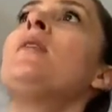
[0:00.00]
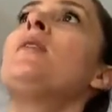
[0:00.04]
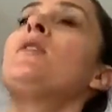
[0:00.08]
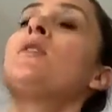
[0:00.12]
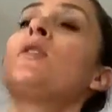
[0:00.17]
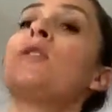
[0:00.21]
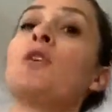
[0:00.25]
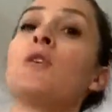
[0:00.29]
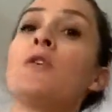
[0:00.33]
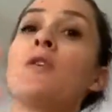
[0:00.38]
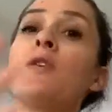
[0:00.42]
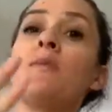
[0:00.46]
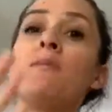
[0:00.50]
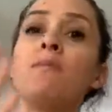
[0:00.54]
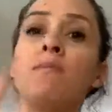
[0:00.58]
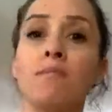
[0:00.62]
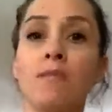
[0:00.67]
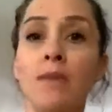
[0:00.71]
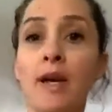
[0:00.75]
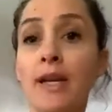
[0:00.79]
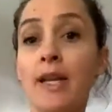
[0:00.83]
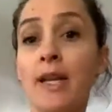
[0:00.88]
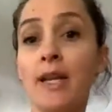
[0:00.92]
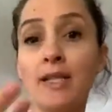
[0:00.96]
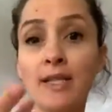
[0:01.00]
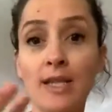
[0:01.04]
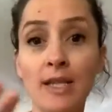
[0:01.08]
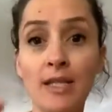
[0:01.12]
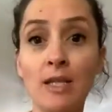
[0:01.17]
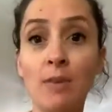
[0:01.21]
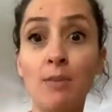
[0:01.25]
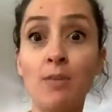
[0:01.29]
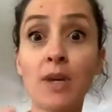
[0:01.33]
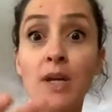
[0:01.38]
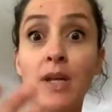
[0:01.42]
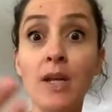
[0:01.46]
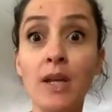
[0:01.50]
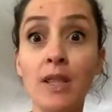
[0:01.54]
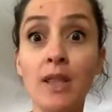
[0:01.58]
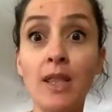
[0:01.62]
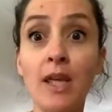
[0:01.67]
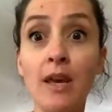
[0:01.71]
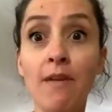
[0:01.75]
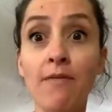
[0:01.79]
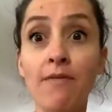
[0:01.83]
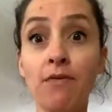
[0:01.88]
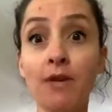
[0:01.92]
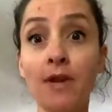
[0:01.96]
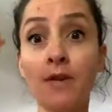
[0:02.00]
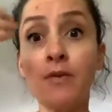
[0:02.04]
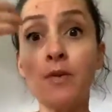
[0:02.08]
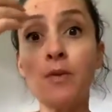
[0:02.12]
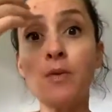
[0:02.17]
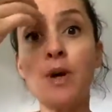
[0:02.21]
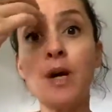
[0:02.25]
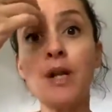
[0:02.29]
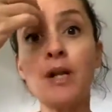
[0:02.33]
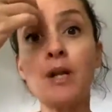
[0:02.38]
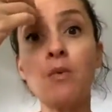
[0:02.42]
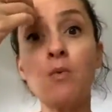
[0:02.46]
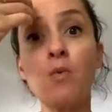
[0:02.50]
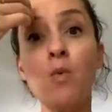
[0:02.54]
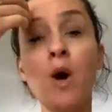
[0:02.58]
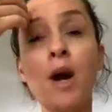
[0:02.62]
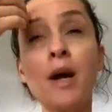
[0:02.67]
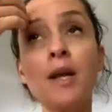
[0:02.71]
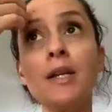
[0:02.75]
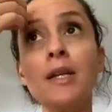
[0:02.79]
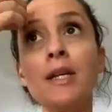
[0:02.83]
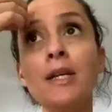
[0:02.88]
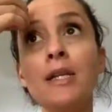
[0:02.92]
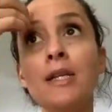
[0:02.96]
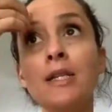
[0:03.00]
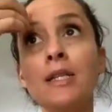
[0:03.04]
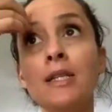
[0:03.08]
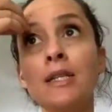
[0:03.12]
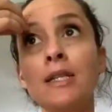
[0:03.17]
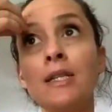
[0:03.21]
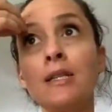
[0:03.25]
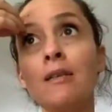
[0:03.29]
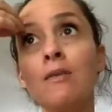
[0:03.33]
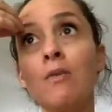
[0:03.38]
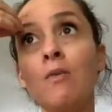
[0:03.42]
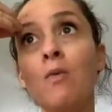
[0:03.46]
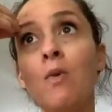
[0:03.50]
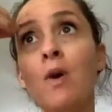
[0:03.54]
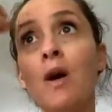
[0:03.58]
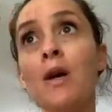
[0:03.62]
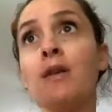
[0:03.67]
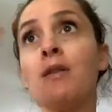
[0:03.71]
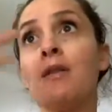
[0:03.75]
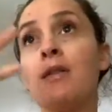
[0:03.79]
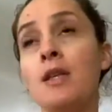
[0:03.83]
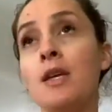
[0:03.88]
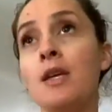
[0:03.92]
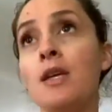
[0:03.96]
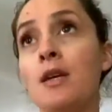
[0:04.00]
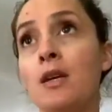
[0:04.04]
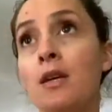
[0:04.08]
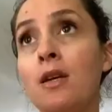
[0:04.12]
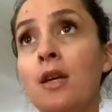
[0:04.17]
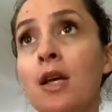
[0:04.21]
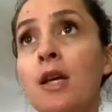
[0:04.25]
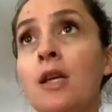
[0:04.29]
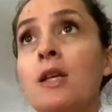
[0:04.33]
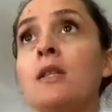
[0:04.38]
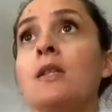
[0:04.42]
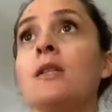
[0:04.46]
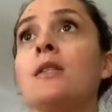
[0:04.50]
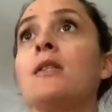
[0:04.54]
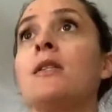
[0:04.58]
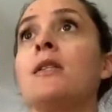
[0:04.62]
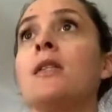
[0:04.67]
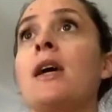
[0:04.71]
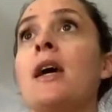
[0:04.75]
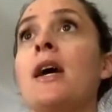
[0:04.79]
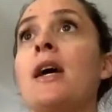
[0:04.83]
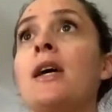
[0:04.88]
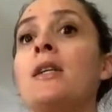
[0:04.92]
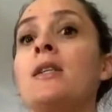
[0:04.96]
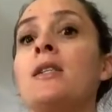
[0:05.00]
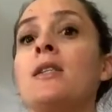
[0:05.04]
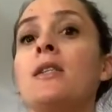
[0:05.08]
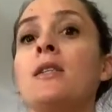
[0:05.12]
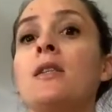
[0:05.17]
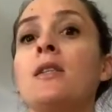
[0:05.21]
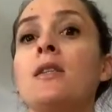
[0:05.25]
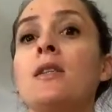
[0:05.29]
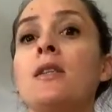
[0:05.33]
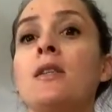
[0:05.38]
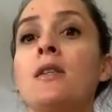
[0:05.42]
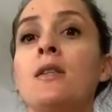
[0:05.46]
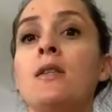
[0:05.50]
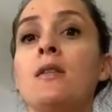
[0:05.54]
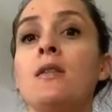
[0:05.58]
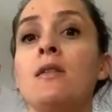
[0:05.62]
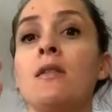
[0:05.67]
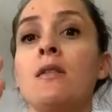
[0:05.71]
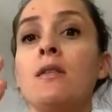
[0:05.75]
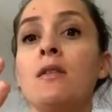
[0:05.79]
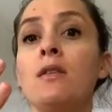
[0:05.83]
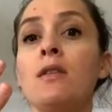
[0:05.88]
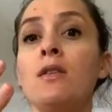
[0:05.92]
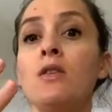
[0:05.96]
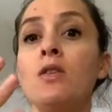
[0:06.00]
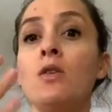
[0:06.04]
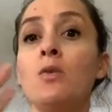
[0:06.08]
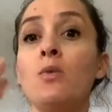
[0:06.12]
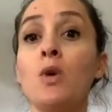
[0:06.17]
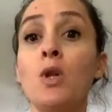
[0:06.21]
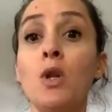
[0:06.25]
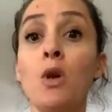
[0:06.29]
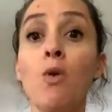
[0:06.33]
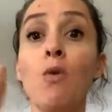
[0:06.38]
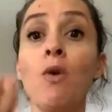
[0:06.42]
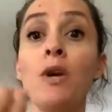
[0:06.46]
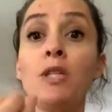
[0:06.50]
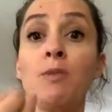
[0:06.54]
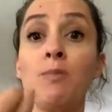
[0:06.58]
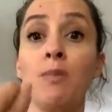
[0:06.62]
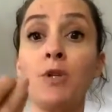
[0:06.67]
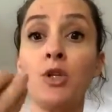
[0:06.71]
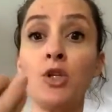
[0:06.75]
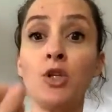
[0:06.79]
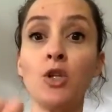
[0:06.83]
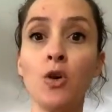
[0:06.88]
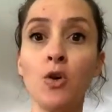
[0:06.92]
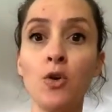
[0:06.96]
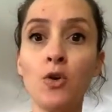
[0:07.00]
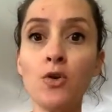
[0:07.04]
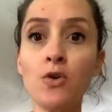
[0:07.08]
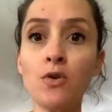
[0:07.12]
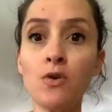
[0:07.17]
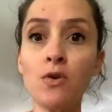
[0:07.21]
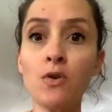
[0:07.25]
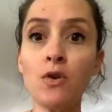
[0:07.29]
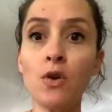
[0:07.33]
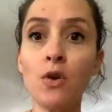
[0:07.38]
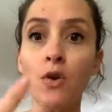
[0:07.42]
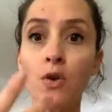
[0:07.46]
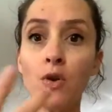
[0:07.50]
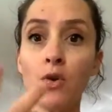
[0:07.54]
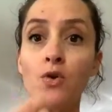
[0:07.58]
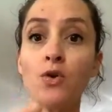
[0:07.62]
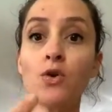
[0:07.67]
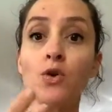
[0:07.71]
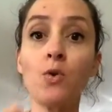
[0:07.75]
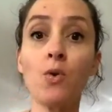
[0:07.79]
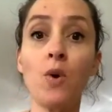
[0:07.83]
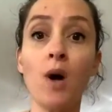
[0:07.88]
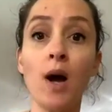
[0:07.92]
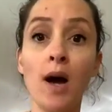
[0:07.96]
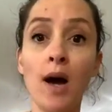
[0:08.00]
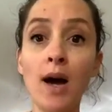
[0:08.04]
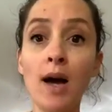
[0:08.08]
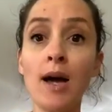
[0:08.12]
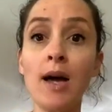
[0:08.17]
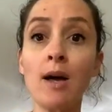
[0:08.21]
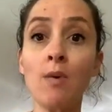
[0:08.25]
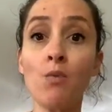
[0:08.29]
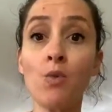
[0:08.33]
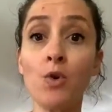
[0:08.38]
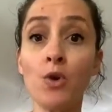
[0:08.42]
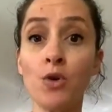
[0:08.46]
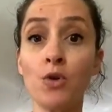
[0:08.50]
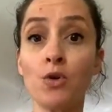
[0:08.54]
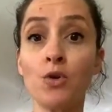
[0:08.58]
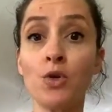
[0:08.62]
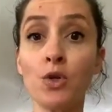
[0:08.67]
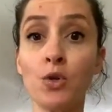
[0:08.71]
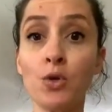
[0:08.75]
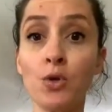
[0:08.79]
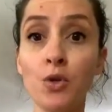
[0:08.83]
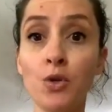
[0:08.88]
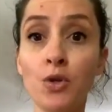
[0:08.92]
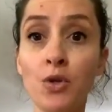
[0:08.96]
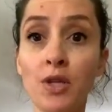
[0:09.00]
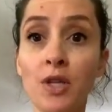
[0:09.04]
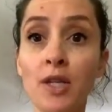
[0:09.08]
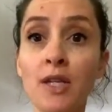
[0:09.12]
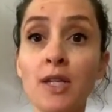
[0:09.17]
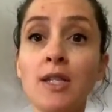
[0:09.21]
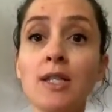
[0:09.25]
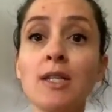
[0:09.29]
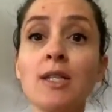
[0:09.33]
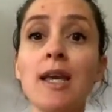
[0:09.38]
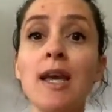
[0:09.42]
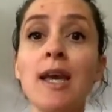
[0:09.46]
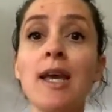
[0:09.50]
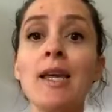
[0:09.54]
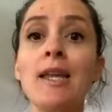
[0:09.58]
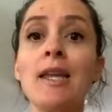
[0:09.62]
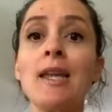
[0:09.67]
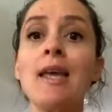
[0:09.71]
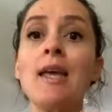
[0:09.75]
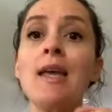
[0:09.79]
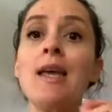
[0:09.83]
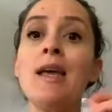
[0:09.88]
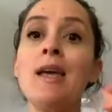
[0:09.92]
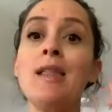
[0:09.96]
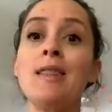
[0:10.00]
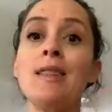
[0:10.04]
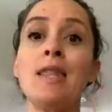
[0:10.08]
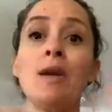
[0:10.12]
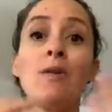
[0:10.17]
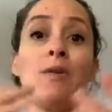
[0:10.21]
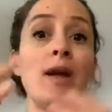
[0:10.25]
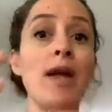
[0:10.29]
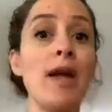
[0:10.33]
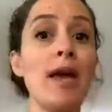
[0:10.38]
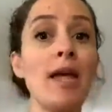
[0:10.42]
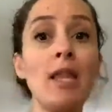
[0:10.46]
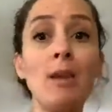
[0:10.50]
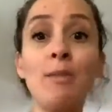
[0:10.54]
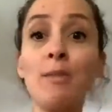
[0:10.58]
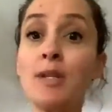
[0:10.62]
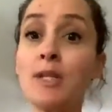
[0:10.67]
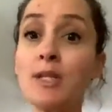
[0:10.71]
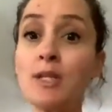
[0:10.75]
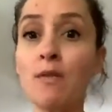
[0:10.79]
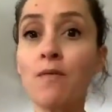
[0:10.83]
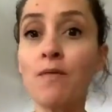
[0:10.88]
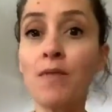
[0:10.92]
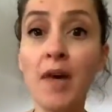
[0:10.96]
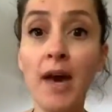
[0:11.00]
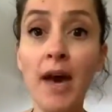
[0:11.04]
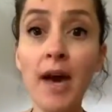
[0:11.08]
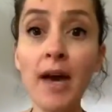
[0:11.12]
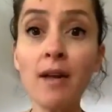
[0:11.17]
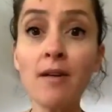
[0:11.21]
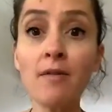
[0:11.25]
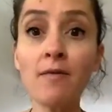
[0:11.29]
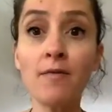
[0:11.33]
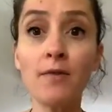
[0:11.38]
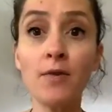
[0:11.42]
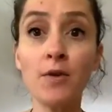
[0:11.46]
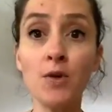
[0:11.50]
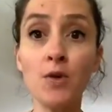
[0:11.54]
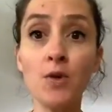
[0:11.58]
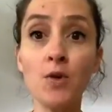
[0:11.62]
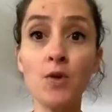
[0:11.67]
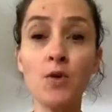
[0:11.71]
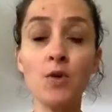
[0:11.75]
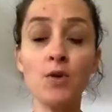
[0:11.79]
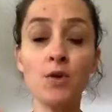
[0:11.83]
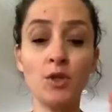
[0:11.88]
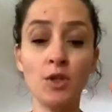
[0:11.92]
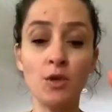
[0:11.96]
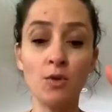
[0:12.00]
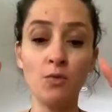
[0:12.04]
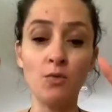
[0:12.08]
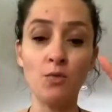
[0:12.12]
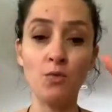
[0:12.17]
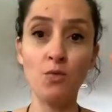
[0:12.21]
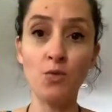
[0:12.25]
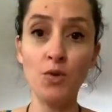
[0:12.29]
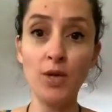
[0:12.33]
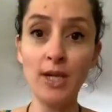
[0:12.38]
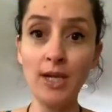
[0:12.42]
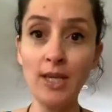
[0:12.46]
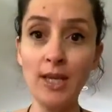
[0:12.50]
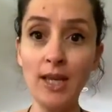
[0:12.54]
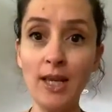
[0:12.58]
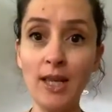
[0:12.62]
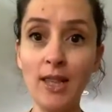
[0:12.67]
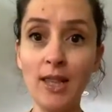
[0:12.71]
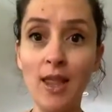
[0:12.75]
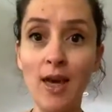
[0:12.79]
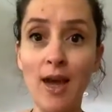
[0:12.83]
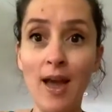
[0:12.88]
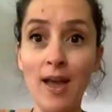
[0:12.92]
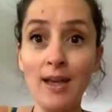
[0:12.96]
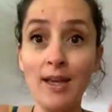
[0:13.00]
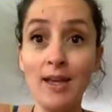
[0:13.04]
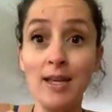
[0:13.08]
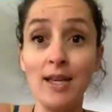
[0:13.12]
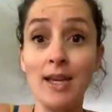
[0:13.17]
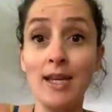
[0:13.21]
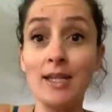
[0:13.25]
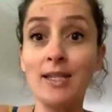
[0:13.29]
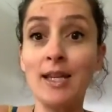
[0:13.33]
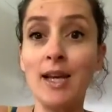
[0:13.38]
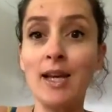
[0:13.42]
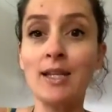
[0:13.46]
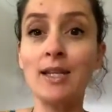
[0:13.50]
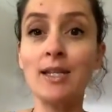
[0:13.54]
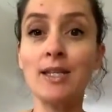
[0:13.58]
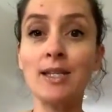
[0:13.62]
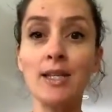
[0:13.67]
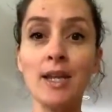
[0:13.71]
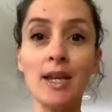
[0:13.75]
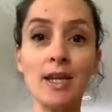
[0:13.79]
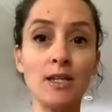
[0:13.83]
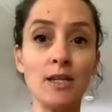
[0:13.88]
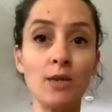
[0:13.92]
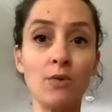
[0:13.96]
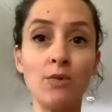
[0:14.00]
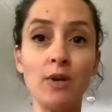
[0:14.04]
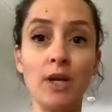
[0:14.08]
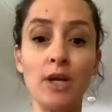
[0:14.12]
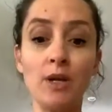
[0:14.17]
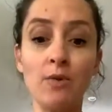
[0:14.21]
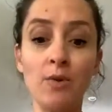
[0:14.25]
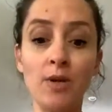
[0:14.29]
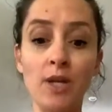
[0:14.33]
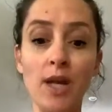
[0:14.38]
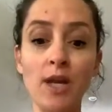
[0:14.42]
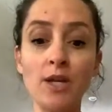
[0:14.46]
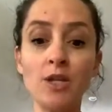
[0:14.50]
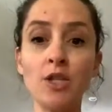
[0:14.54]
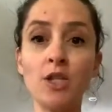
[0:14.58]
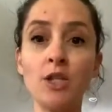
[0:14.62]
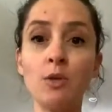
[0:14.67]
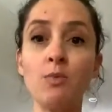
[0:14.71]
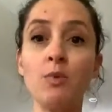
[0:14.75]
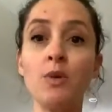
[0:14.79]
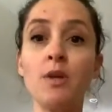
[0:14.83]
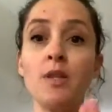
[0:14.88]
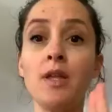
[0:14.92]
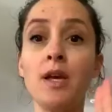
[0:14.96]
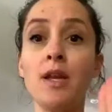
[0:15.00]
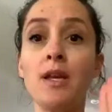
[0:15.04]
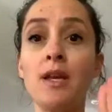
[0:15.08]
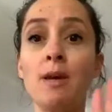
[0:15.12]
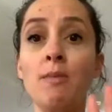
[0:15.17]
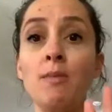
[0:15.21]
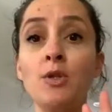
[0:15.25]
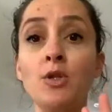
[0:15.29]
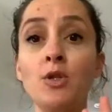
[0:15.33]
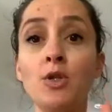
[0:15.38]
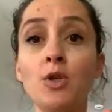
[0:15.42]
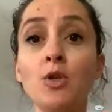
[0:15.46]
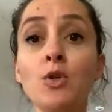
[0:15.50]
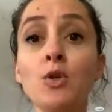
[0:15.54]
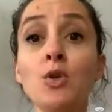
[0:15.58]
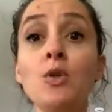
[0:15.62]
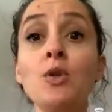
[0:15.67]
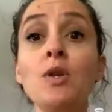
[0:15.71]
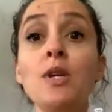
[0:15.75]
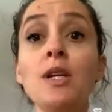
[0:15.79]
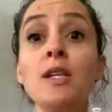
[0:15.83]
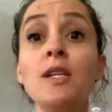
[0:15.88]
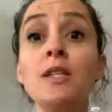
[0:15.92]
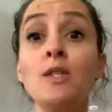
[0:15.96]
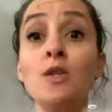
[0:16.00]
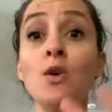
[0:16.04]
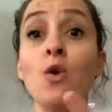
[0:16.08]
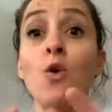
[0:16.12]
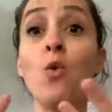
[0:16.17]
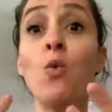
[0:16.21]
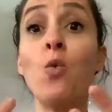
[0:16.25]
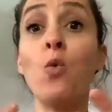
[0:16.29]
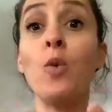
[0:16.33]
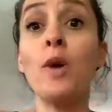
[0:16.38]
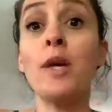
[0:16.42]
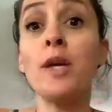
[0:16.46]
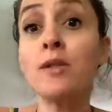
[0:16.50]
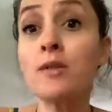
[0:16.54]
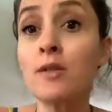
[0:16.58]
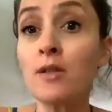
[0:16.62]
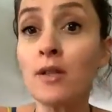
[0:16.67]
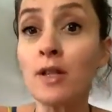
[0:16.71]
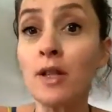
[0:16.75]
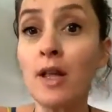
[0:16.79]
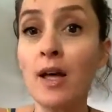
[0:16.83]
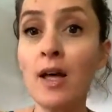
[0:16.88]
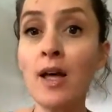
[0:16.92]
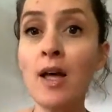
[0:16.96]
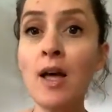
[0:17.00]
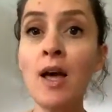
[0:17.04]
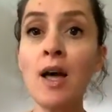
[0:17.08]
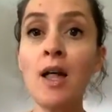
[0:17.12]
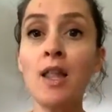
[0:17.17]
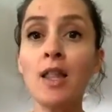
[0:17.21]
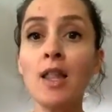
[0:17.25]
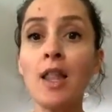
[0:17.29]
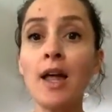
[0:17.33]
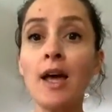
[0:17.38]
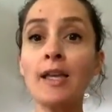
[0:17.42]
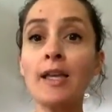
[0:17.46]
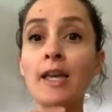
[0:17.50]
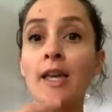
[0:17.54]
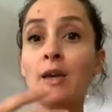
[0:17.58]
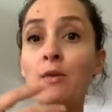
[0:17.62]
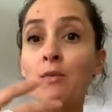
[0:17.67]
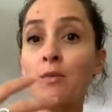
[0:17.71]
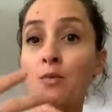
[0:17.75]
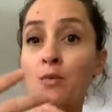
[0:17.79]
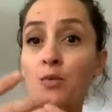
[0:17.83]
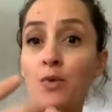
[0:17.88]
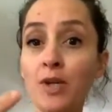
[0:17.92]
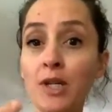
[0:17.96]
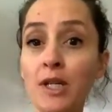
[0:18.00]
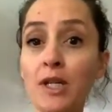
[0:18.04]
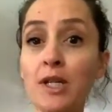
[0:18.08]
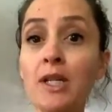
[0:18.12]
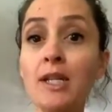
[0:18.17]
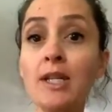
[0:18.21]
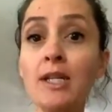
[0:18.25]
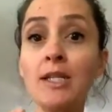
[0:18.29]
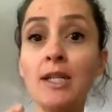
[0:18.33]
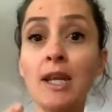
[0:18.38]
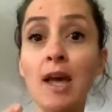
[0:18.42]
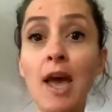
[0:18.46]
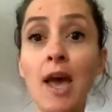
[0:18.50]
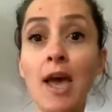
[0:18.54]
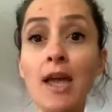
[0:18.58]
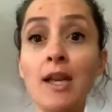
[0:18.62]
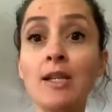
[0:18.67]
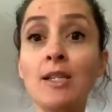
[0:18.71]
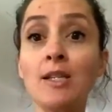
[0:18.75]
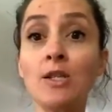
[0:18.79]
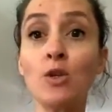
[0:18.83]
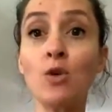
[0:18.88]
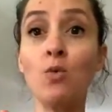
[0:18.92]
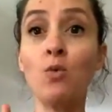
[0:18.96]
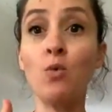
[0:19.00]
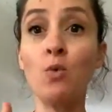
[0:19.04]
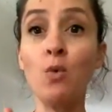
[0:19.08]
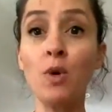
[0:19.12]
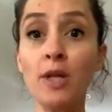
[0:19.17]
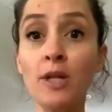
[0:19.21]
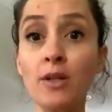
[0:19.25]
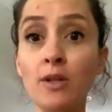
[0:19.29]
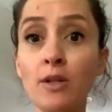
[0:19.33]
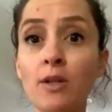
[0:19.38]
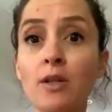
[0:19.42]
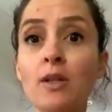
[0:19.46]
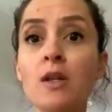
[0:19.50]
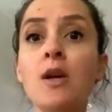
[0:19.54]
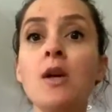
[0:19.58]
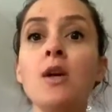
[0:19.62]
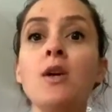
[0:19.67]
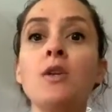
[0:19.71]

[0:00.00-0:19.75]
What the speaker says: so I guess there's a bit in there for everyone. And one thing is that you will always be shown who you are and what your truth is, and there are elements of that for you to really like get to understand and create a relationship with. And number two is your will. Like, it really takes your will